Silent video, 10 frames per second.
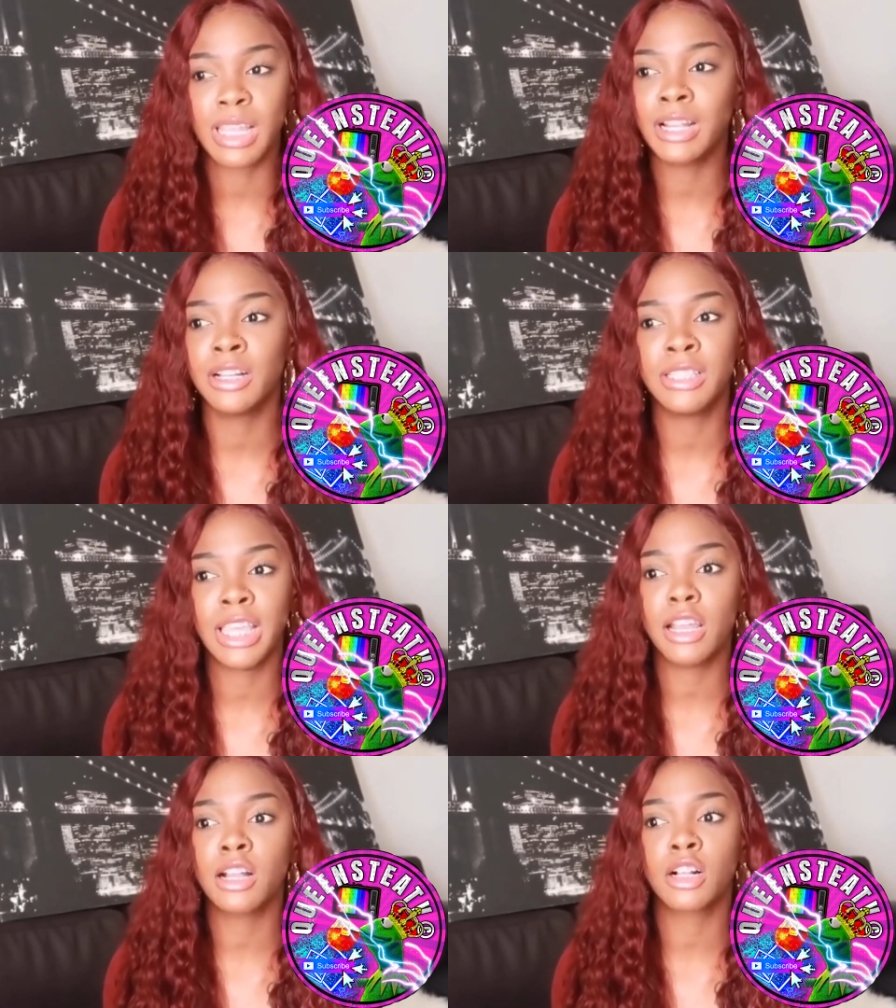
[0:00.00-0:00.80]
They're,
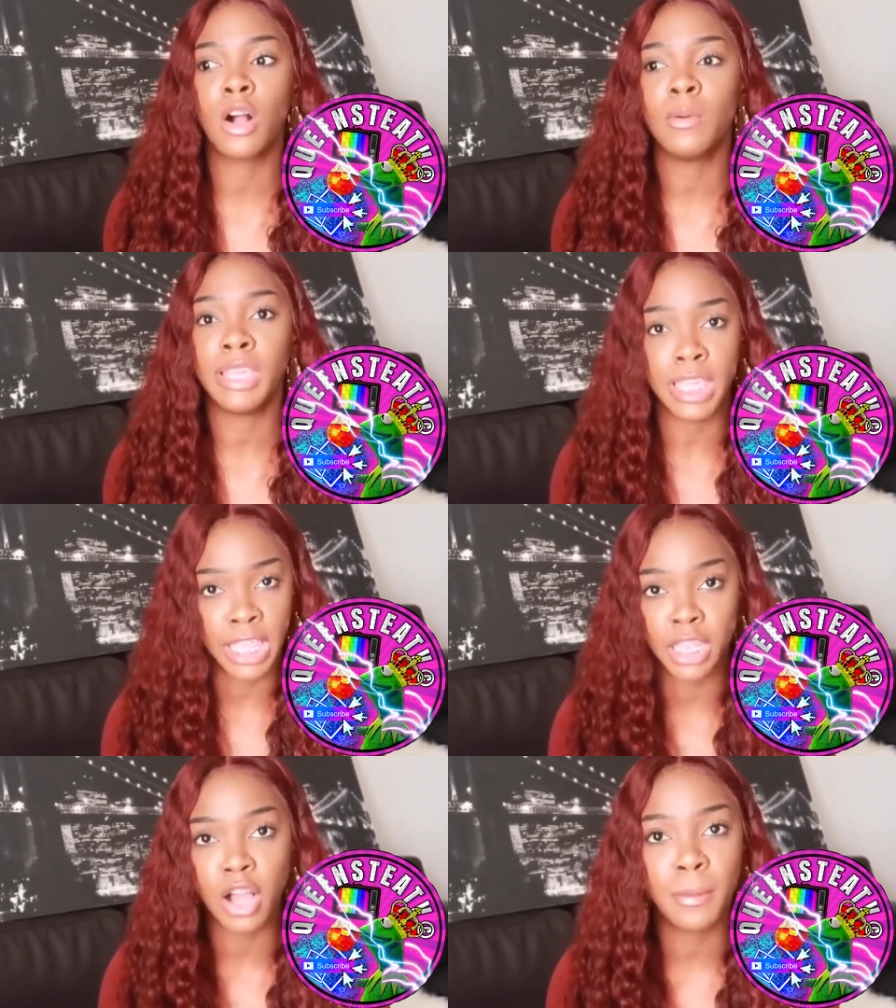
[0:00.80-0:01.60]
they're going
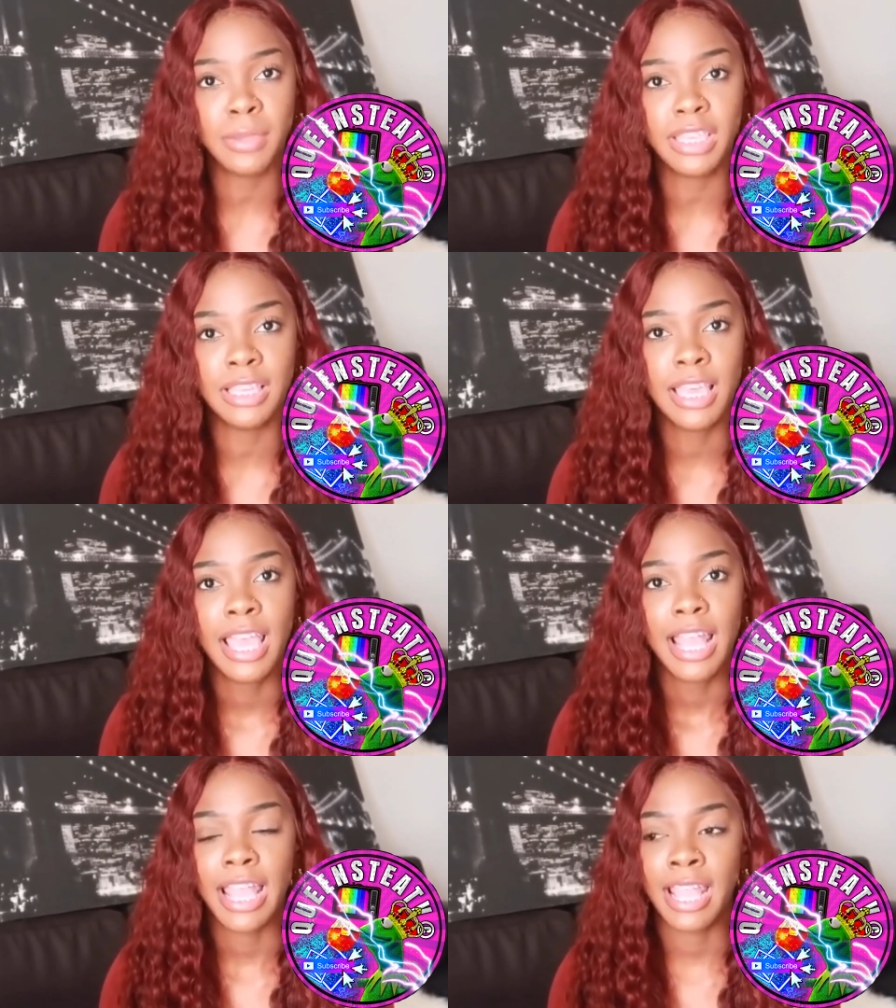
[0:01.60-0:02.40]
in on me
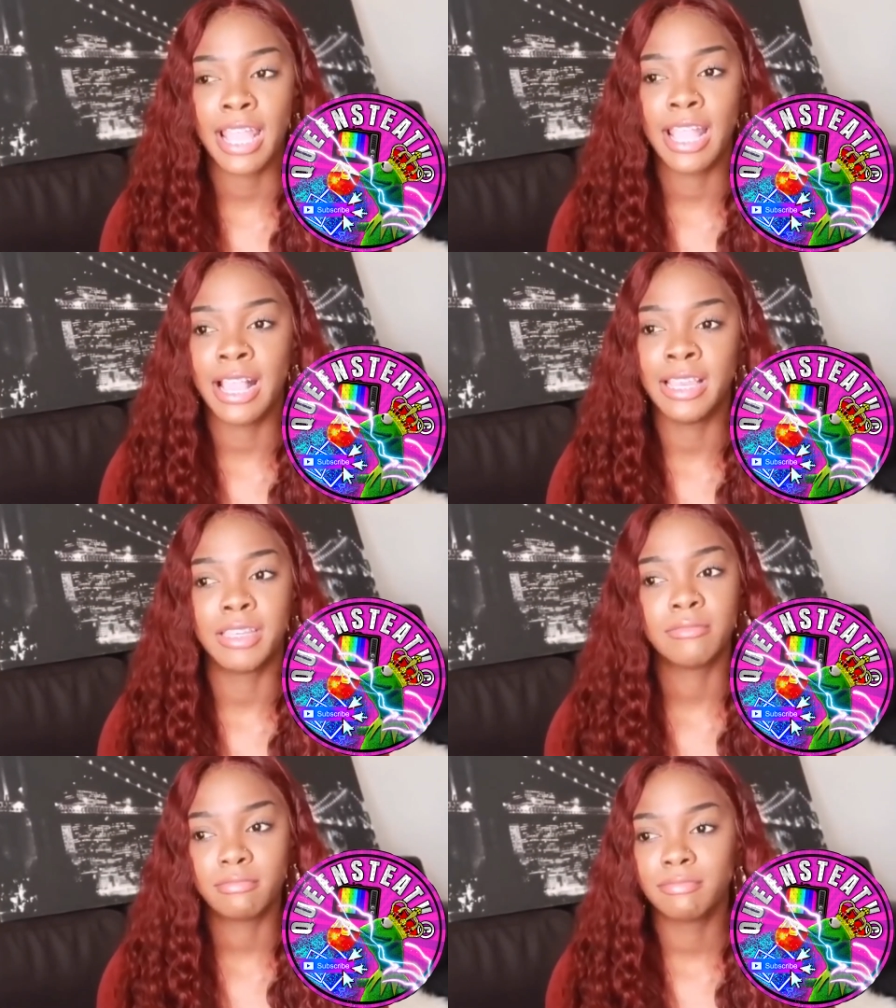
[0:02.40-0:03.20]
and